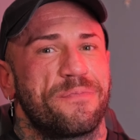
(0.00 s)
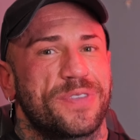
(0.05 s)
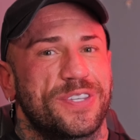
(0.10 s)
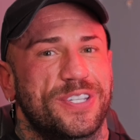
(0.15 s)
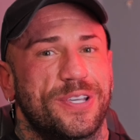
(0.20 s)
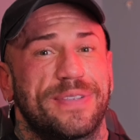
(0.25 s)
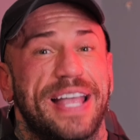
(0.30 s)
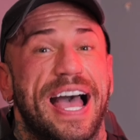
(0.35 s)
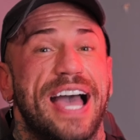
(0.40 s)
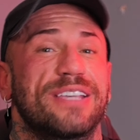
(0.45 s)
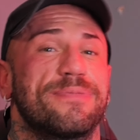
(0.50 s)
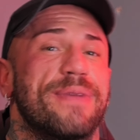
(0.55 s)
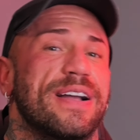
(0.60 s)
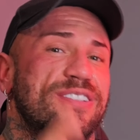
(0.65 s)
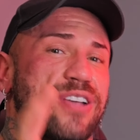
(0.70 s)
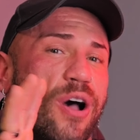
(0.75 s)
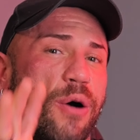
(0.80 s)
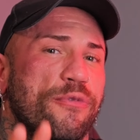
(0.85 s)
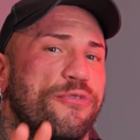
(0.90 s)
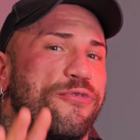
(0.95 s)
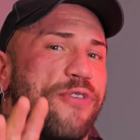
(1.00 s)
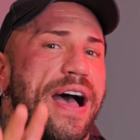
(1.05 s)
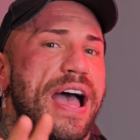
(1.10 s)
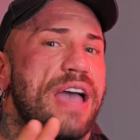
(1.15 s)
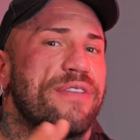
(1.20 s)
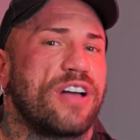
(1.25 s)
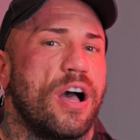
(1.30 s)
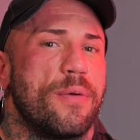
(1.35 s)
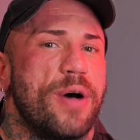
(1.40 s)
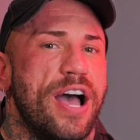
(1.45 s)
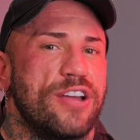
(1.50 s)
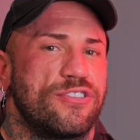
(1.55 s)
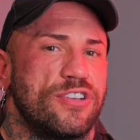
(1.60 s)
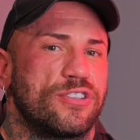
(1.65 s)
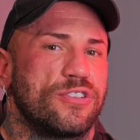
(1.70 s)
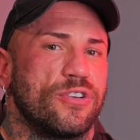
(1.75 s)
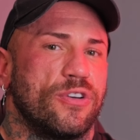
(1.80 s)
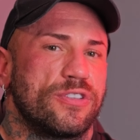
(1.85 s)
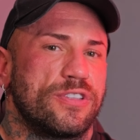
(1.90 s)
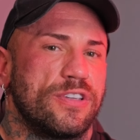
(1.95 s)
So that is my top 5 carbohydrate
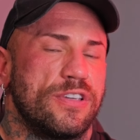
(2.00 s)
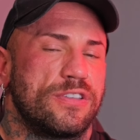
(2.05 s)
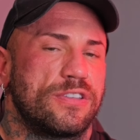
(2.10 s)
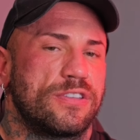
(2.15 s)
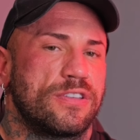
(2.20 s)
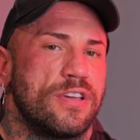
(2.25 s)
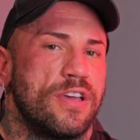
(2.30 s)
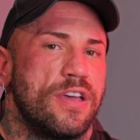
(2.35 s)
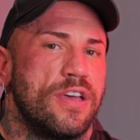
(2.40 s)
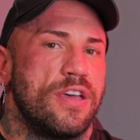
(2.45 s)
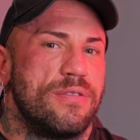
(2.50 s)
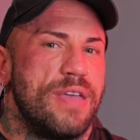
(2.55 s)
sources.